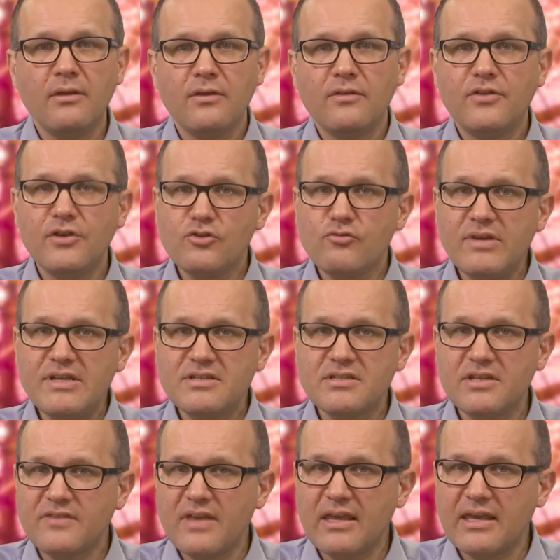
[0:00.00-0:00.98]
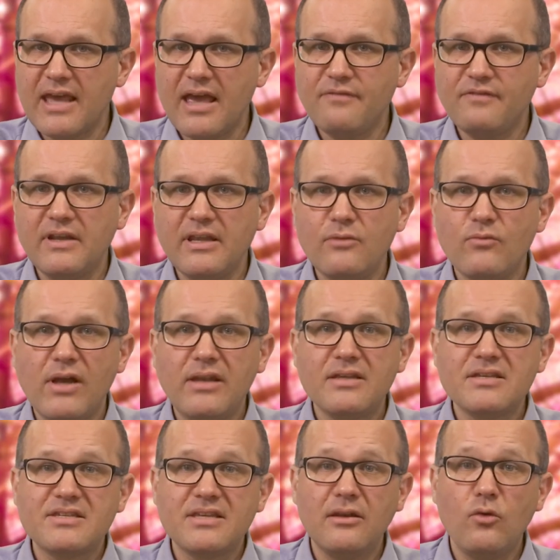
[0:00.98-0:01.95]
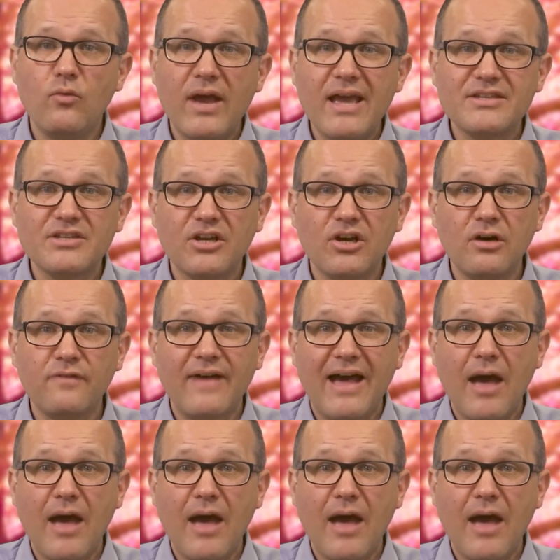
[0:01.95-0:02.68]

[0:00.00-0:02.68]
Third reason to think carefully, well, there's still a way to go for